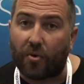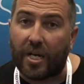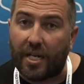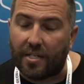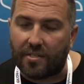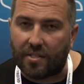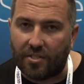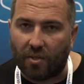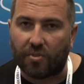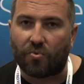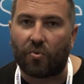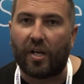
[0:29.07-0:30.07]
reads, so
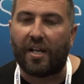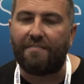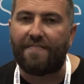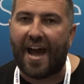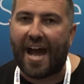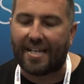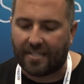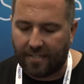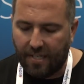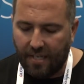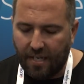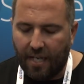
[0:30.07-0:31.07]
it's really fast.
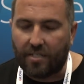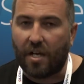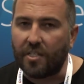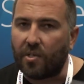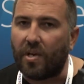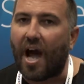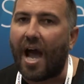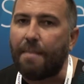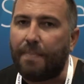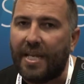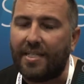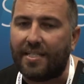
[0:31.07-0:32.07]
It's also an
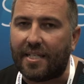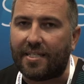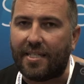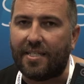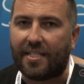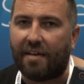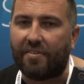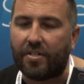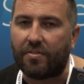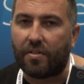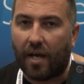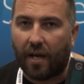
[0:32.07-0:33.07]

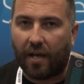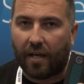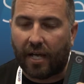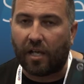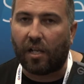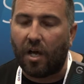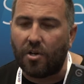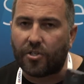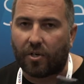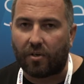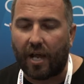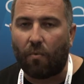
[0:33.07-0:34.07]
IP67 uh,
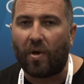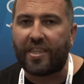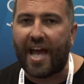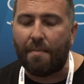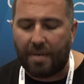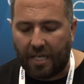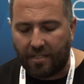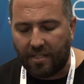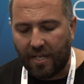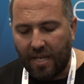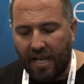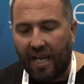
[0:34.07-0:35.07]
enclosure, and what that means
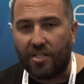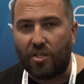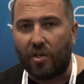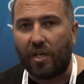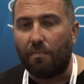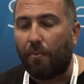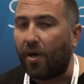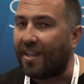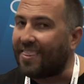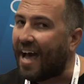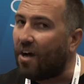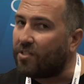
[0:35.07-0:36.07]
is you can put
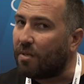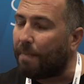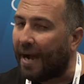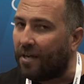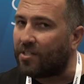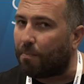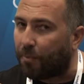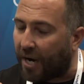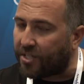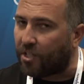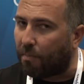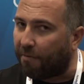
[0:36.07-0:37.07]
1,000 pounds of
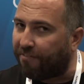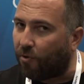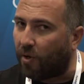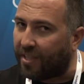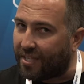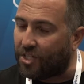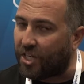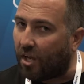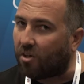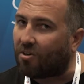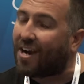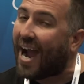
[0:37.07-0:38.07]
pressure before the
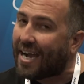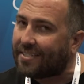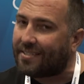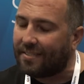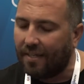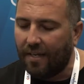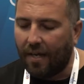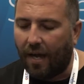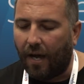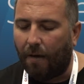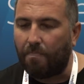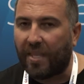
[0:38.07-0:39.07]
shell cracks.
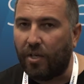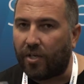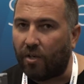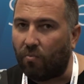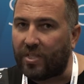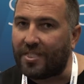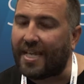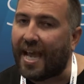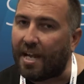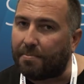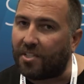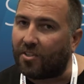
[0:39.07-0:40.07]
Um, you can
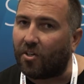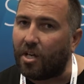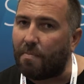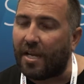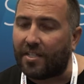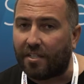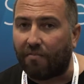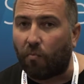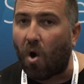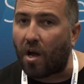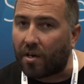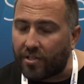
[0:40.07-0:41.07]
withstand up to 30 minutes of
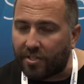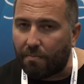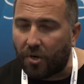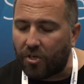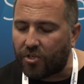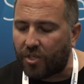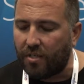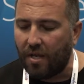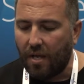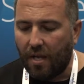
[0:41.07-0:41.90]
water submersion,